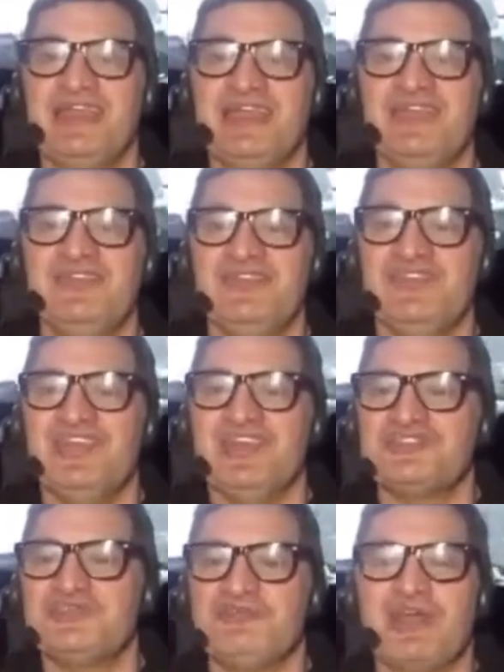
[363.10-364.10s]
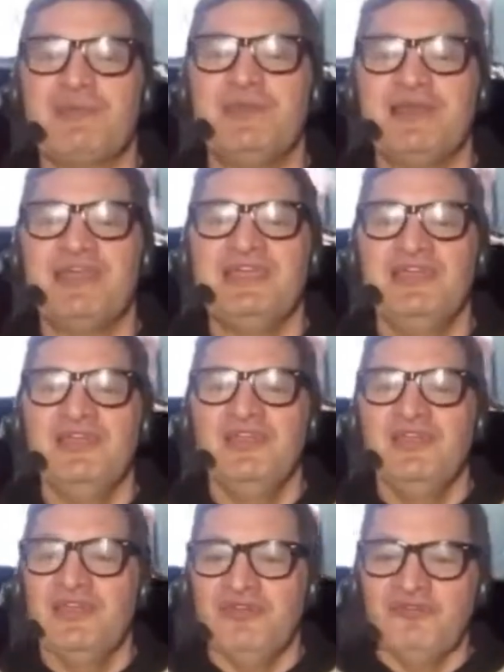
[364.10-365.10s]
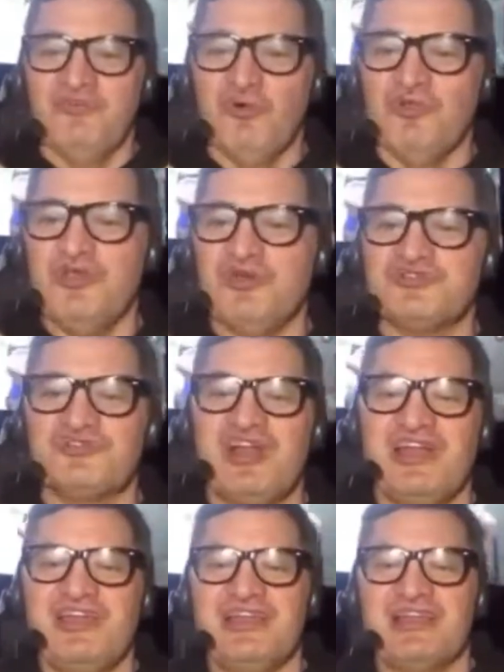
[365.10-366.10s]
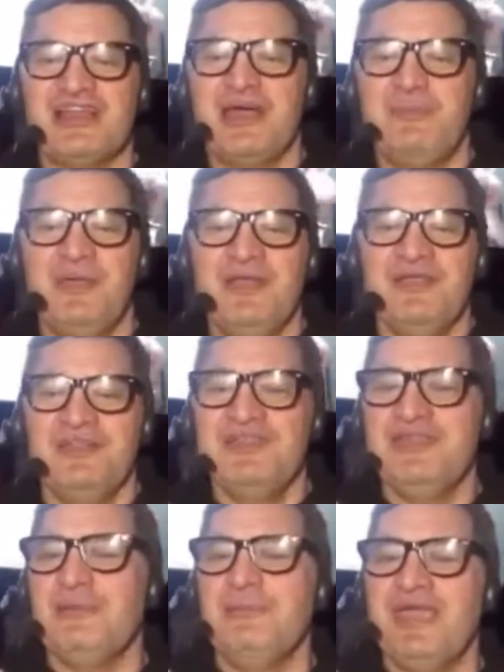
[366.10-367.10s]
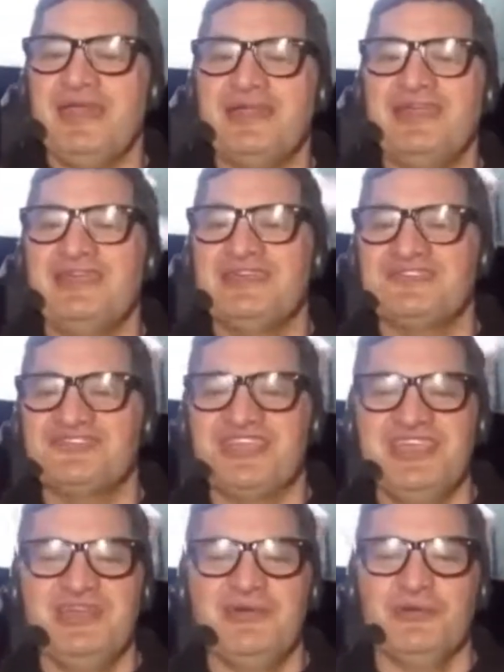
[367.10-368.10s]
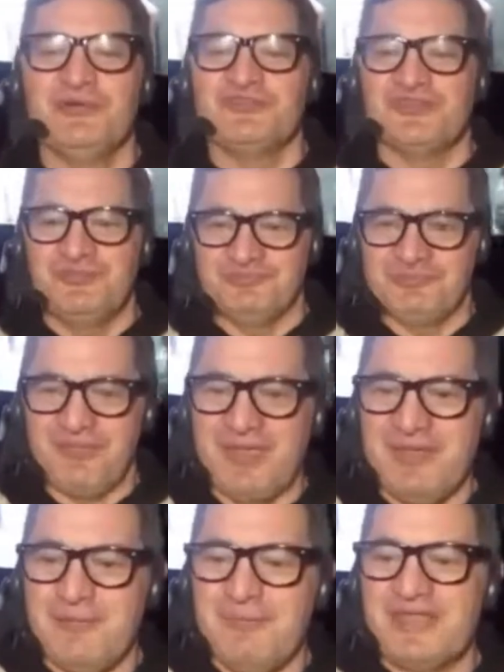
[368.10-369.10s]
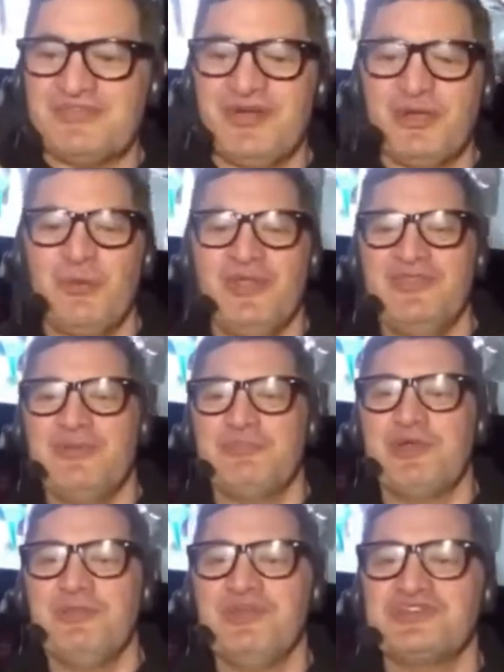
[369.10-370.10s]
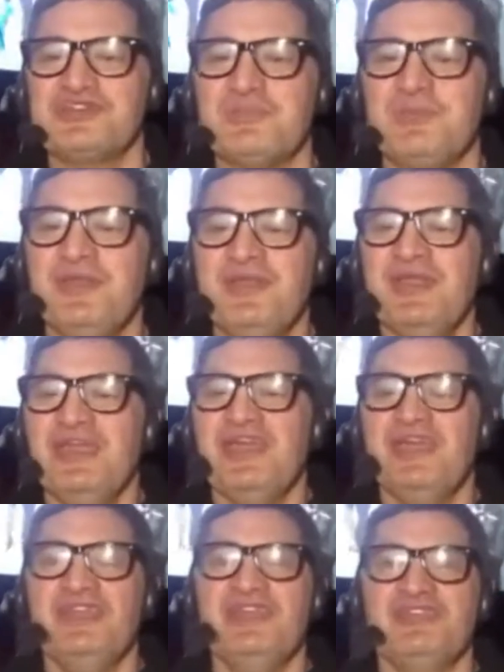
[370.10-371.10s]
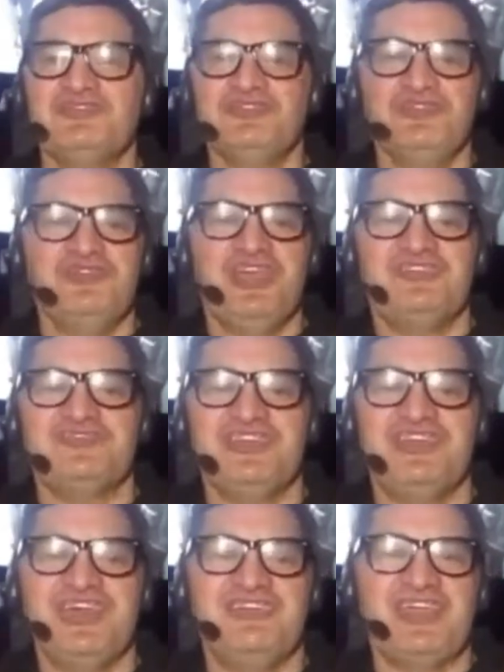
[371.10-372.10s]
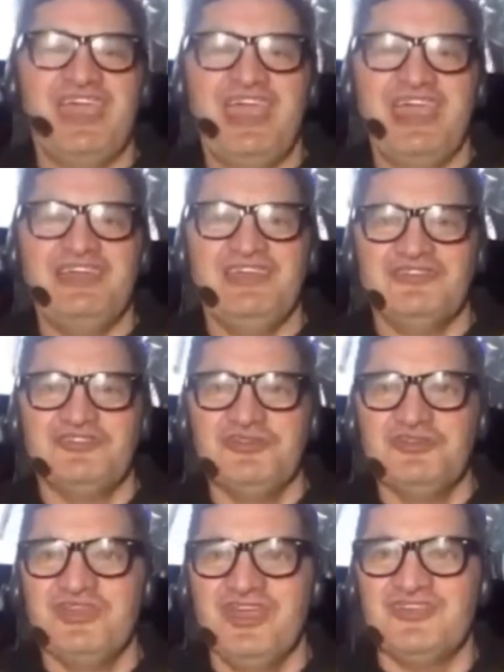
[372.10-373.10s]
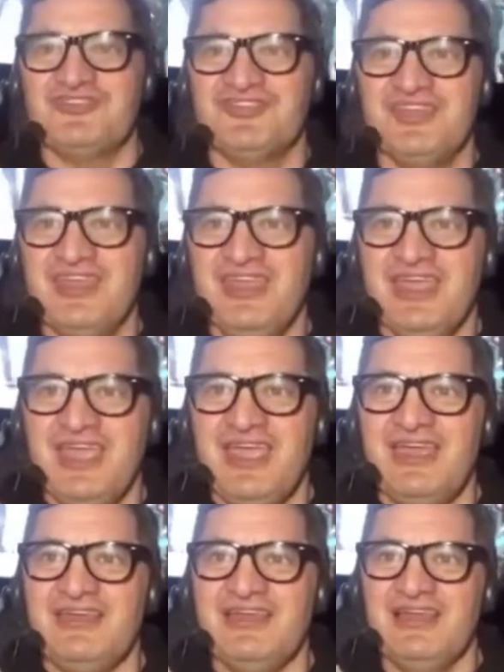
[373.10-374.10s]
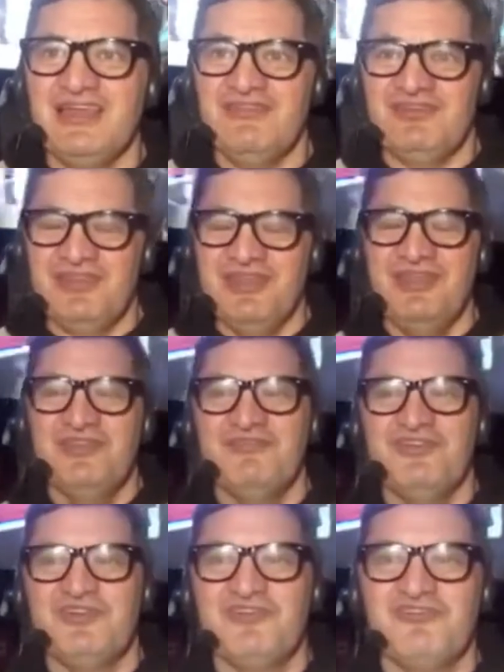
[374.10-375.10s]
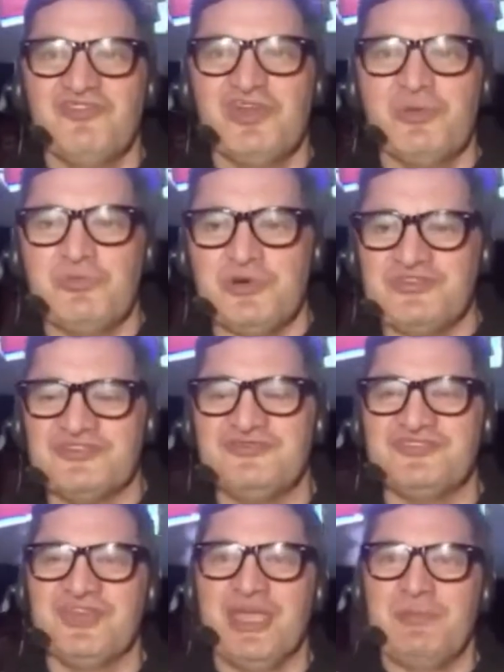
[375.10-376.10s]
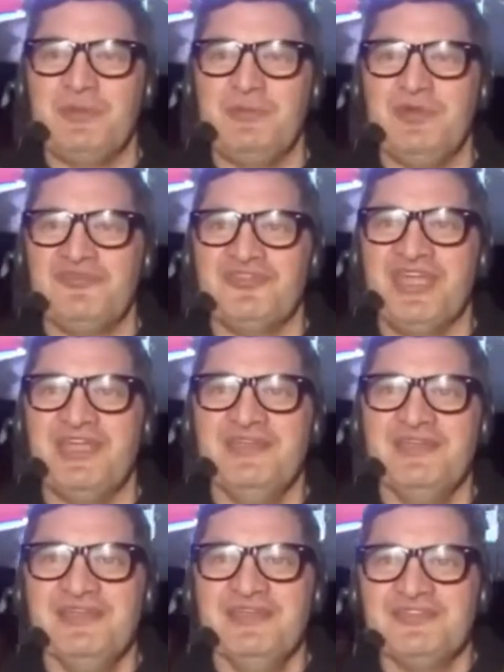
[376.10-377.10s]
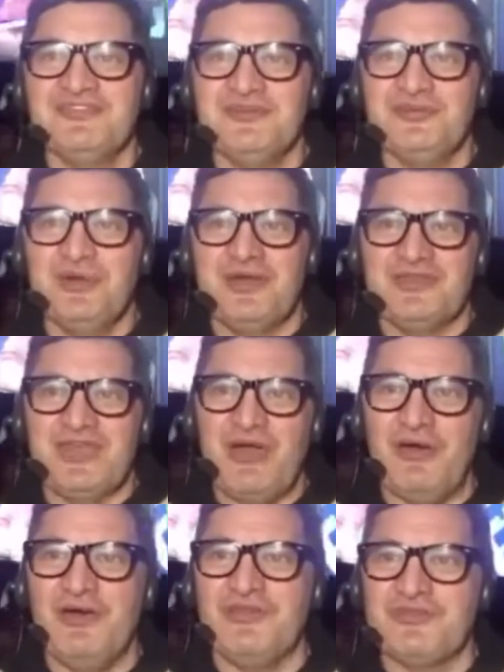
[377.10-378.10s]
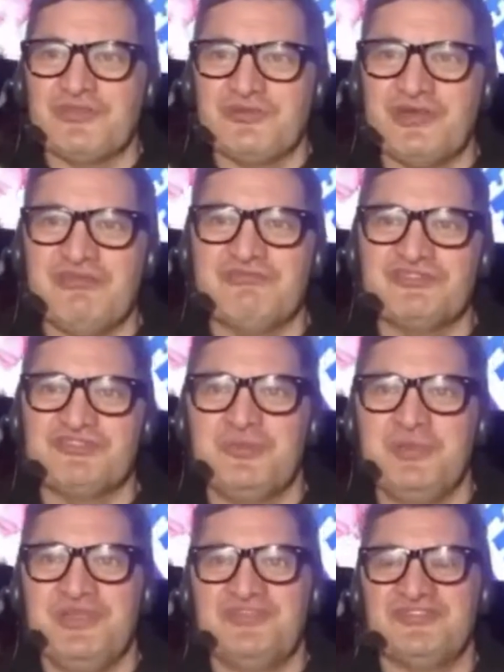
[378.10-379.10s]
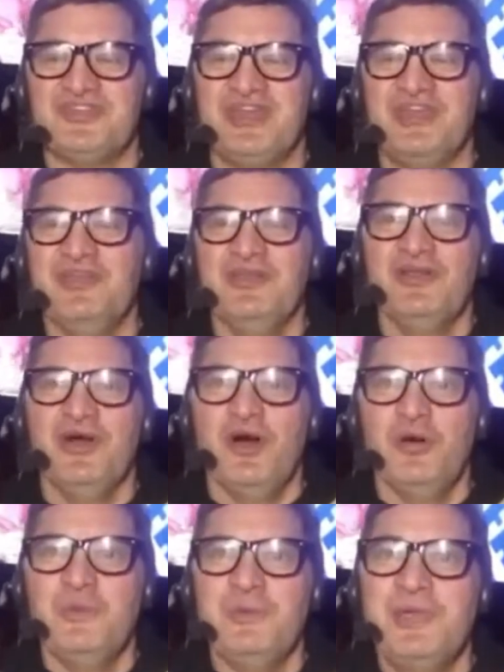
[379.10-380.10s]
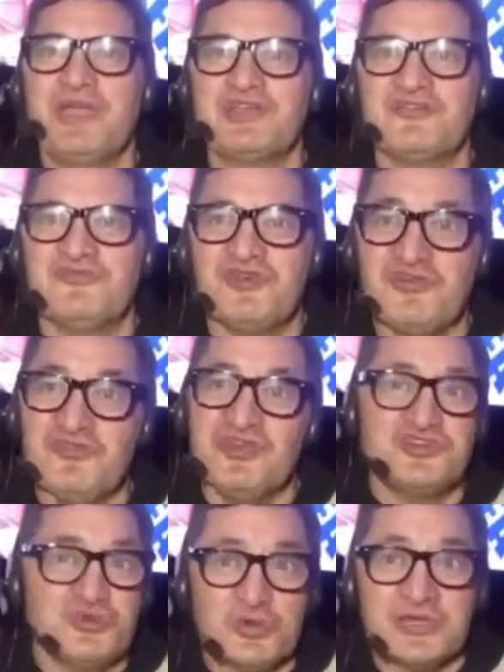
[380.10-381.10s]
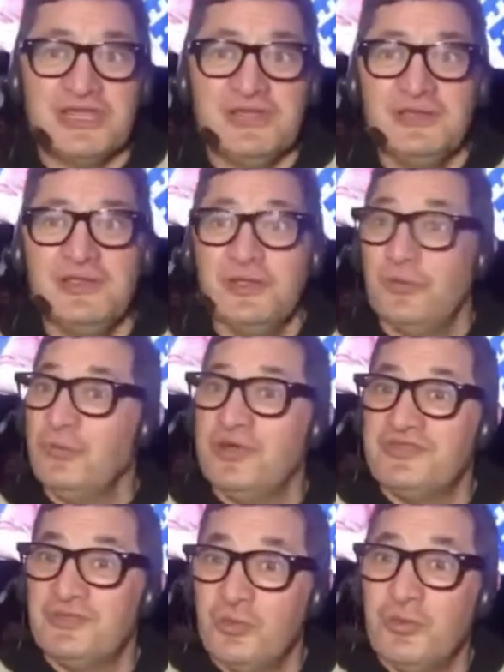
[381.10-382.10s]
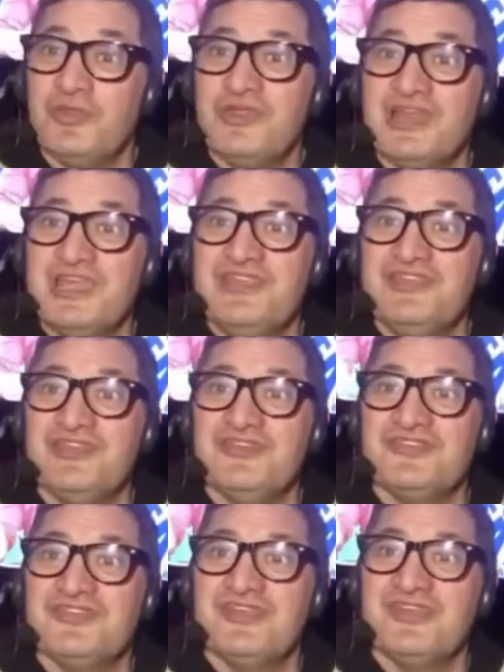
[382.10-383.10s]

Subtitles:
in the National Rugby League for the Australian club, the Manly Sea Eagles. Matai won the premiership in 2008 and 2011. Very, very impressive. So happy birthday to our 3 recipients today. I'll be back very, very shortly with all the league news.